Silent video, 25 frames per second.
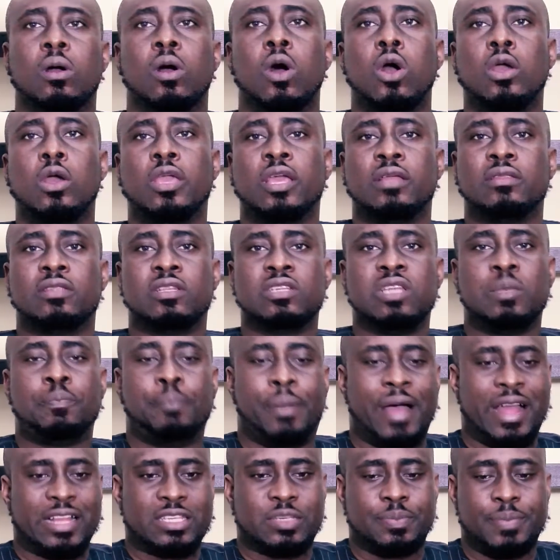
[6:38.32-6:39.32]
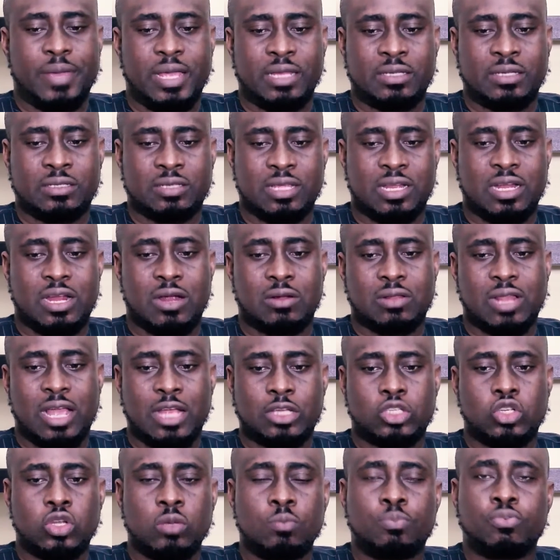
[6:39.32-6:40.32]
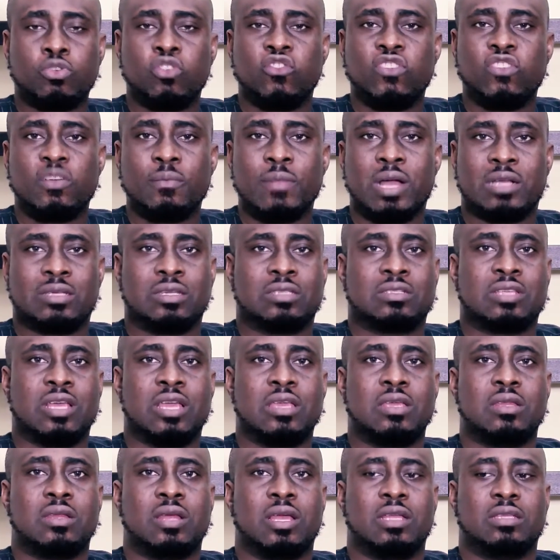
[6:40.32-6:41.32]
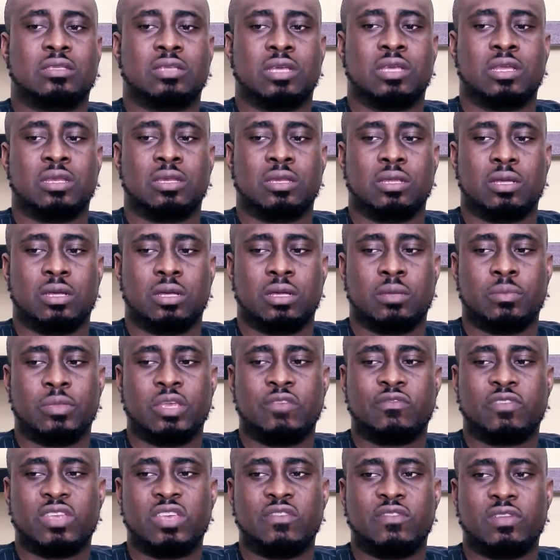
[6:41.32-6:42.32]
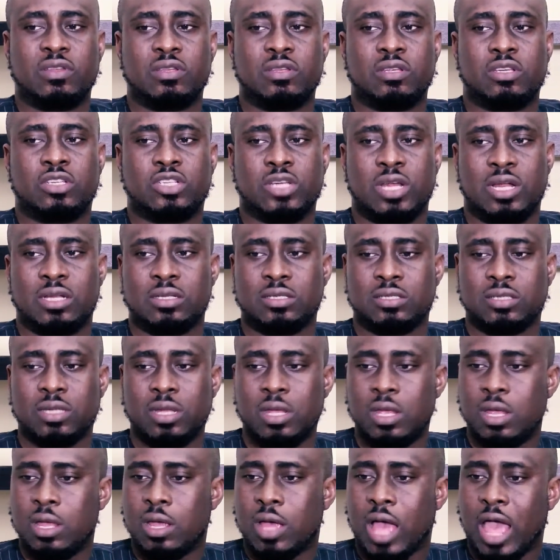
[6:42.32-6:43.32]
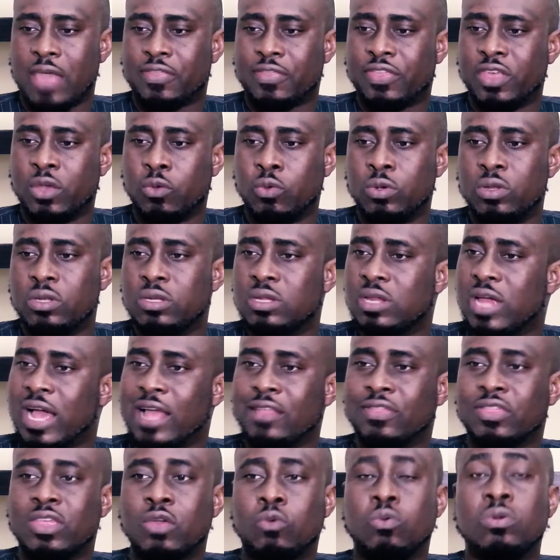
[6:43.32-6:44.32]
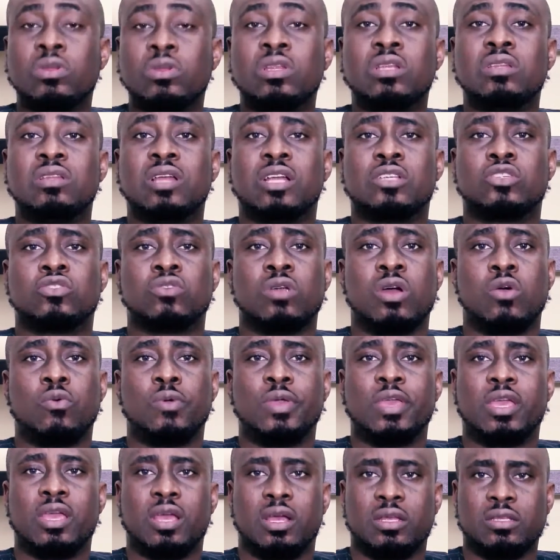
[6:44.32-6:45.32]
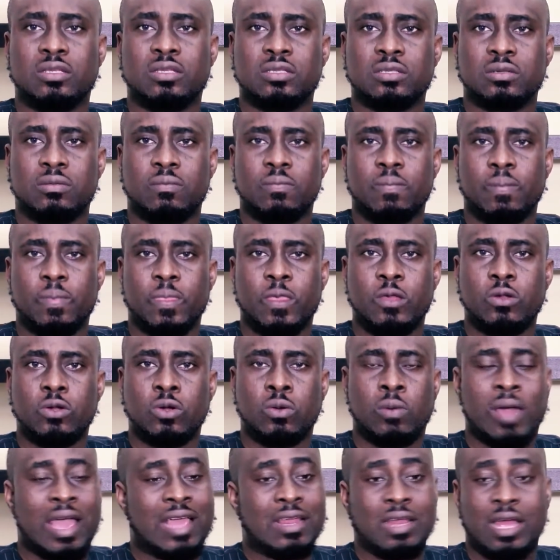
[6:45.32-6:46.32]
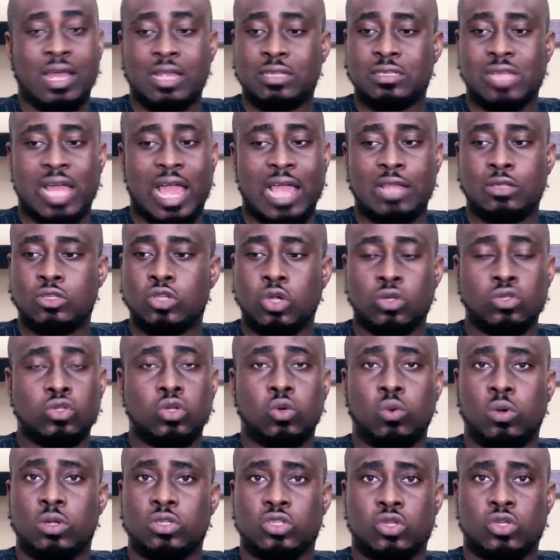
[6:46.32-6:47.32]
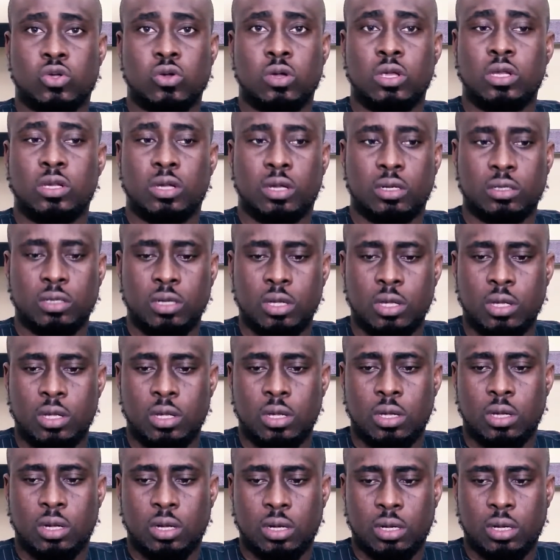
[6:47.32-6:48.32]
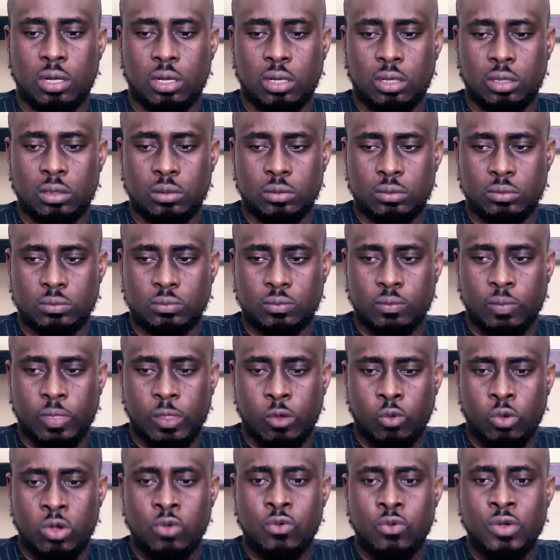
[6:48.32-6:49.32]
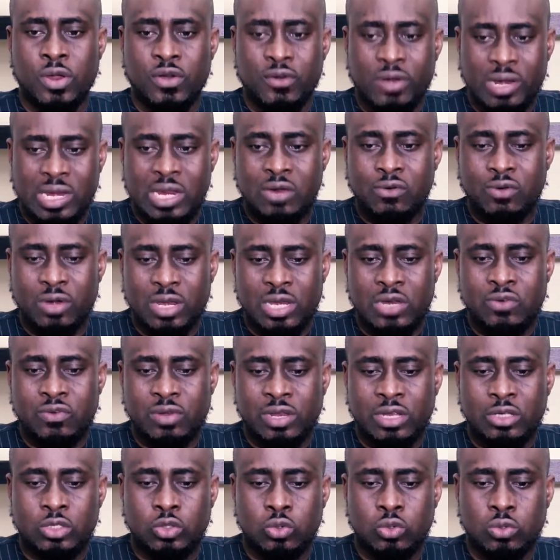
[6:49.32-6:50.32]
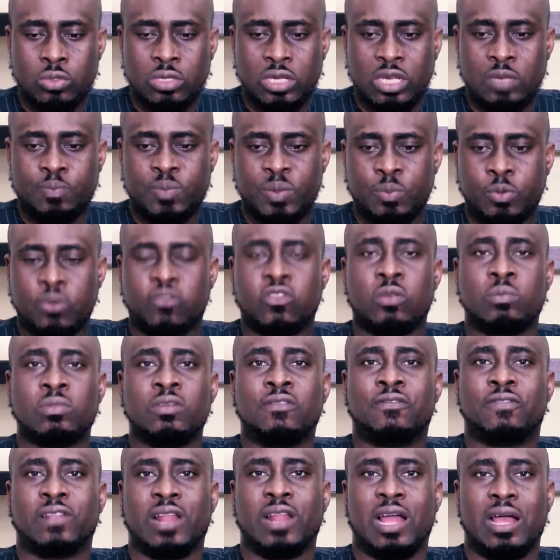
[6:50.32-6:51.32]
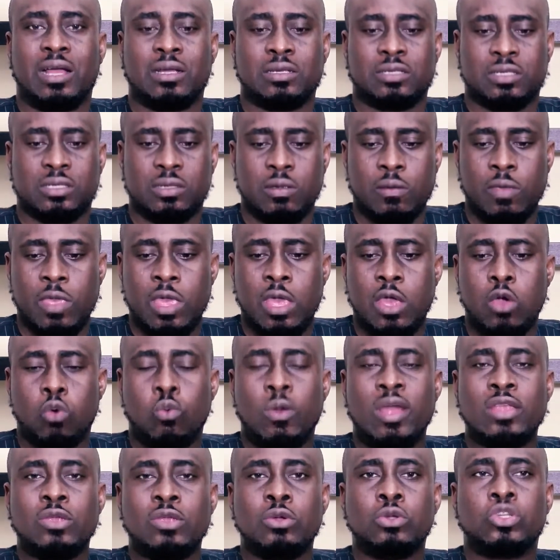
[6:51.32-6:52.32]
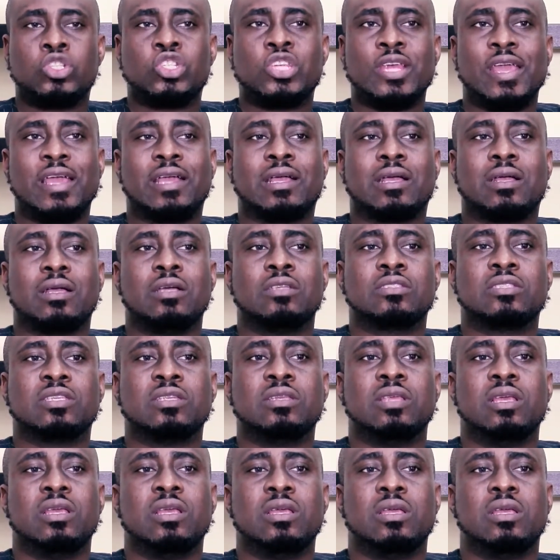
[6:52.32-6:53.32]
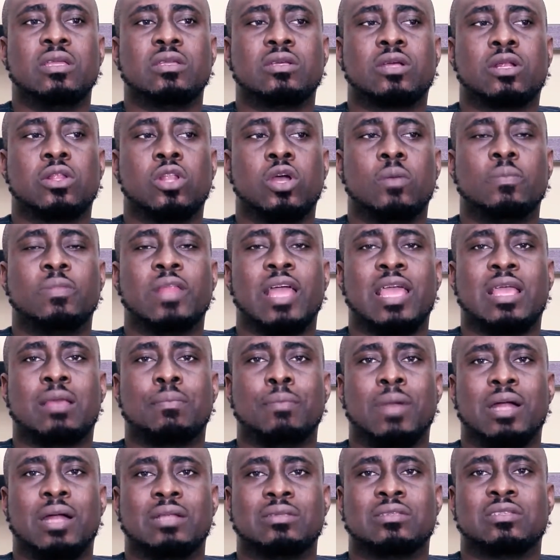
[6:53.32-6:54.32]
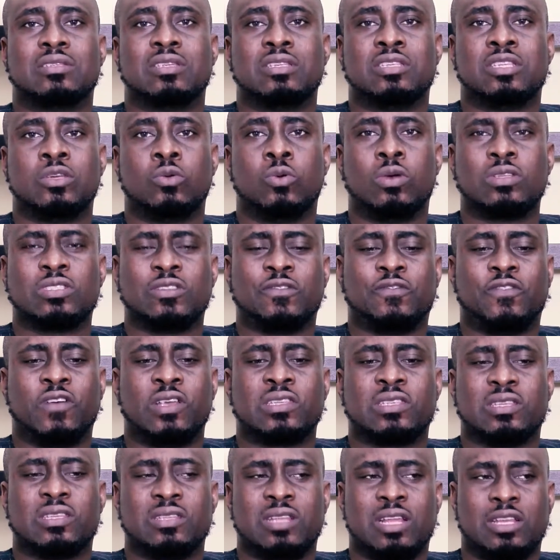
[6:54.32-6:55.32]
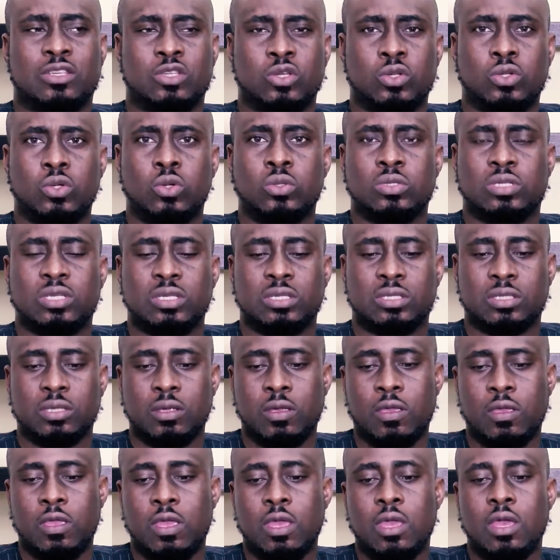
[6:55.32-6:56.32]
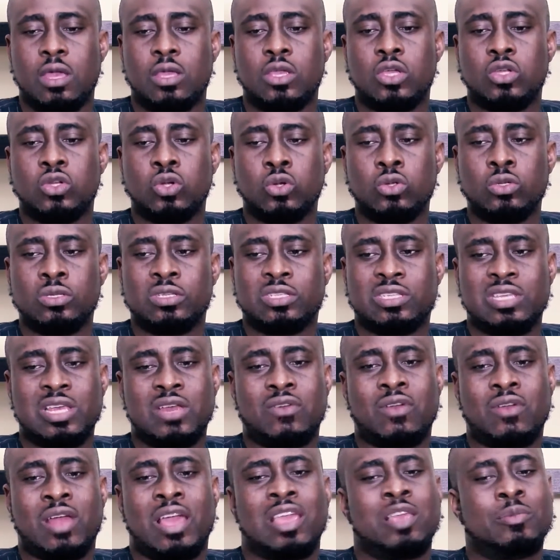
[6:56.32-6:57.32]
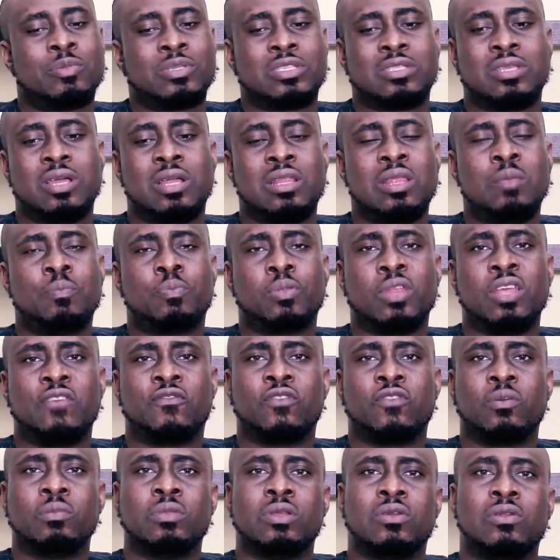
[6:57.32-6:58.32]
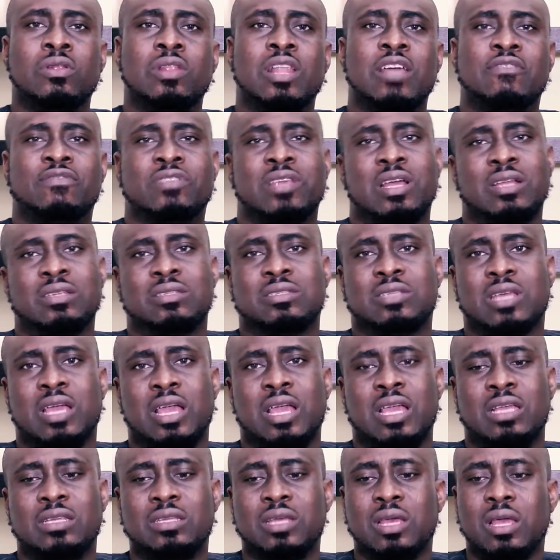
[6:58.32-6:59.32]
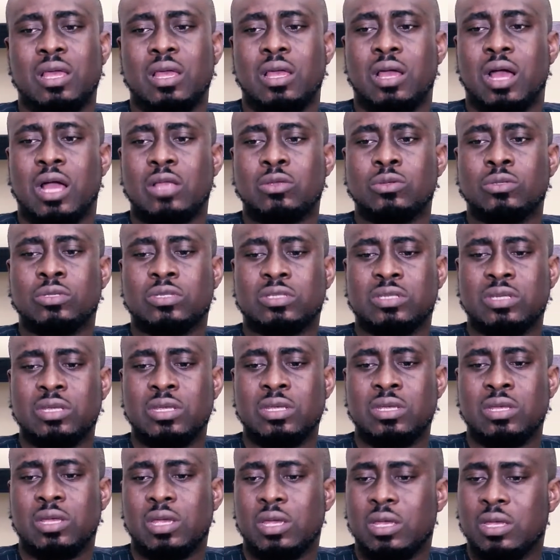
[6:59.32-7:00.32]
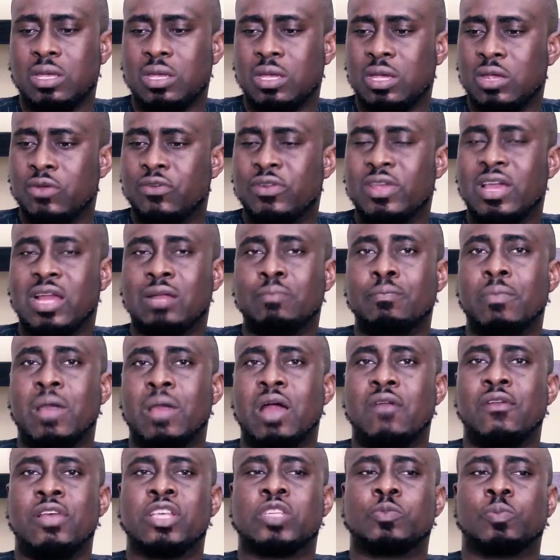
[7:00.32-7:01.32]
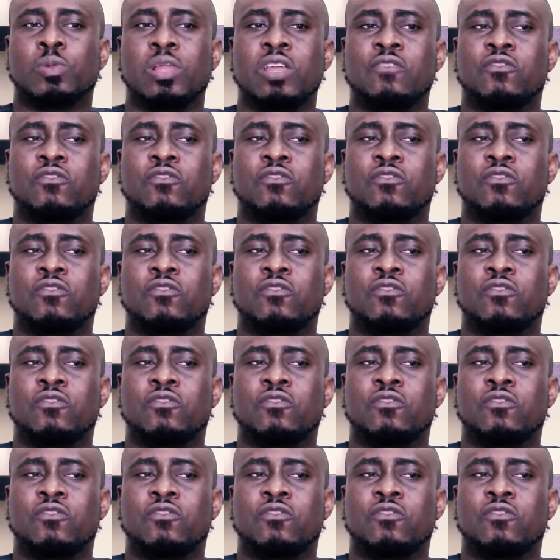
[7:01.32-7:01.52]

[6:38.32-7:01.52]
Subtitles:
Okay, the departments that I would like to improve in Manchester United, if given the chance, I think we need natural wingers. You know, I don't know what's going on. We really do need people from the flanks. When you check a club like Man City, what's the first thing that you notice? You know, you see a Raheem Sterling playing from the left-hand side, and you see a Riyad Mahrez playing